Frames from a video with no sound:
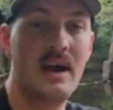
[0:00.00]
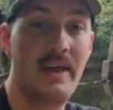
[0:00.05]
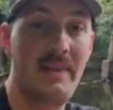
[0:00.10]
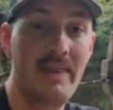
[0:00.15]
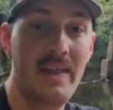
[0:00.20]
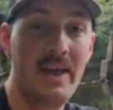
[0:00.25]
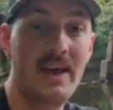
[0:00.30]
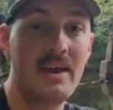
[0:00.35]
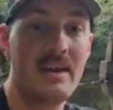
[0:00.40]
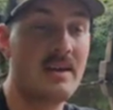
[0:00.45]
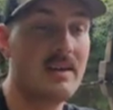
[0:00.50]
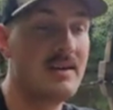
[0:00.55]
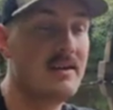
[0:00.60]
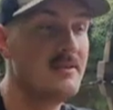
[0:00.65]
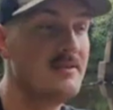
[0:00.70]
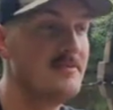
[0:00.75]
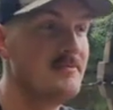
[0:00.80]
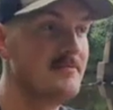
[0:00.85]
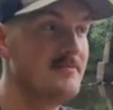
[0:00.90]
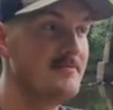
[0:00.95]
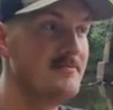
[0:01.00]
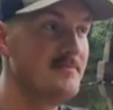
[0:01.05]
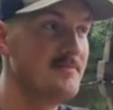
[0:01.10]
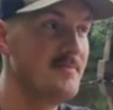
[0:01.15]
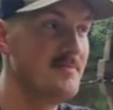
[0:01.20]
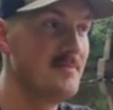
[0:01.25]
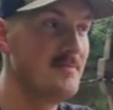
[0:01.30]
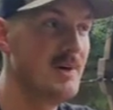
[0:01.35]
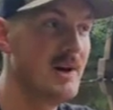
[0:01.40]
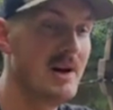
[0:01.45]
And then,
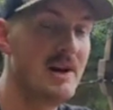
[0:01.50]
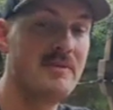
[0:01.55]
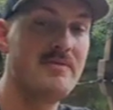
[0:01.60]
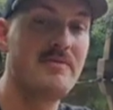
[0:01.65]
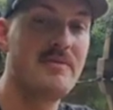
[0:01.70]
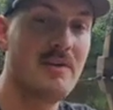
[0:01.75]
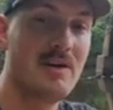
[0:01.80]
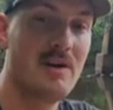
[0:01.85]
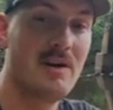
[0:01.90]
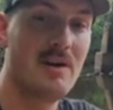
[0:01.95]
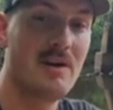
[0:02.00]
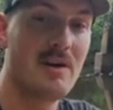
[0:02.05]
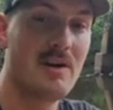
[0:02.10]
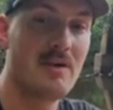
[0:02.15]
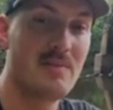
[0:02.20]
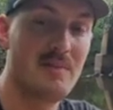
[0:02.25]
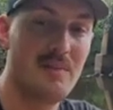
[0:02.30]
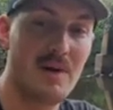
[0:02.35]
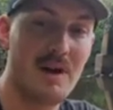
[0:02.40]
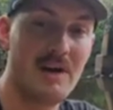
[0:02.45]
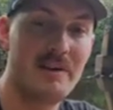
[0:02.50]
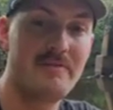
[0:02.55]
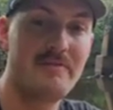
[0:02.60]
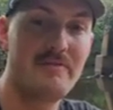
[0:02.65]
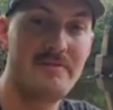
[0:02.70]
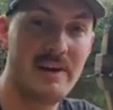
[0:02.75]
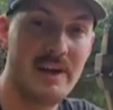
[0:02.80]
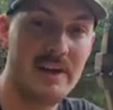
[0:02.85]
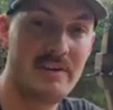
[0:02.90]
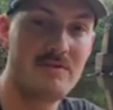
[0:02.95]
by far, my
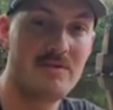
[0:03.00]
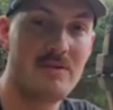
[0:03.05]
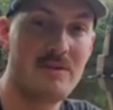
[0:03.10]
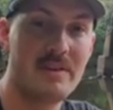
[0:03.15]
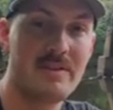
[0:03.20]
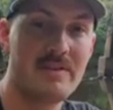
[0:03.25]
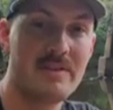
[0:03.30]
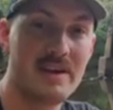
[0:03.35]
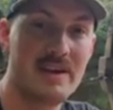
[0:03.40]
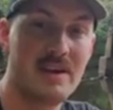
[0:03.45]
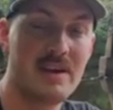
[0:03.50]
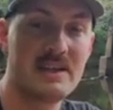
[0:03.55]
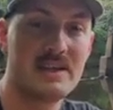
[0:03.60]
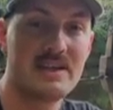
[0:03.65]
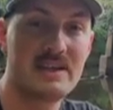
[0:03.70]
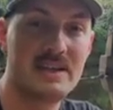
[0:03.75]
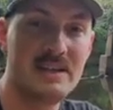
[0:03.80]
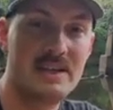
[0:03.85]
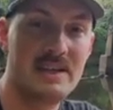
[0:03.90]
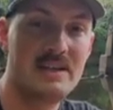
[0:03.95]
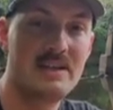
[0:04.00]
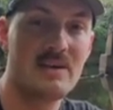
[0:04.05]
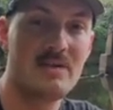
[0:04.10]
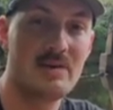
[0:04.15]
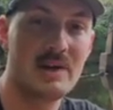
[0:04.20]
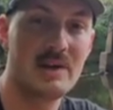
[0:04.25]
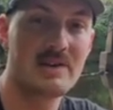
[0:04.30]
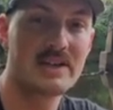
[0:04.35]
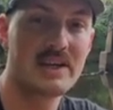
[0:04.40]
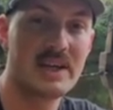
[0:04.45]
favorite thing to eat
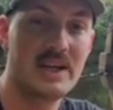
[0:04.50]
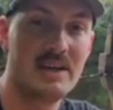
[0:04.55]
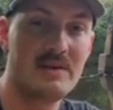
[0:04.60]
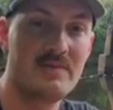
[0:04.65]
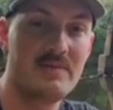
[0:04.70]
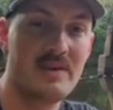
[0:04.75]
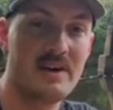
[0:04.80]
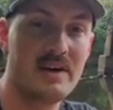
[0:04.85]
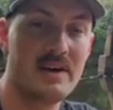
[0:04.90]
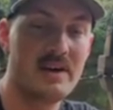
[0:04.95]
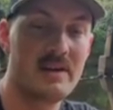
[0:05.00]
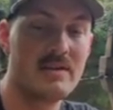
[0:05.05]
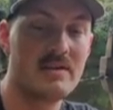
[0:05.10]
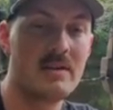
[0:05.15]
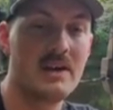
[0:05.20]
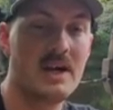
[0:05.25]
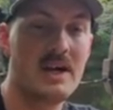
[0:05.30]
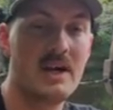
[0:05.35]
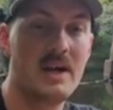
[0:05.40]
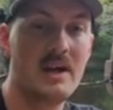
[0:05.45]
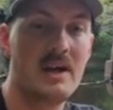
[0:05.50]
around the campfire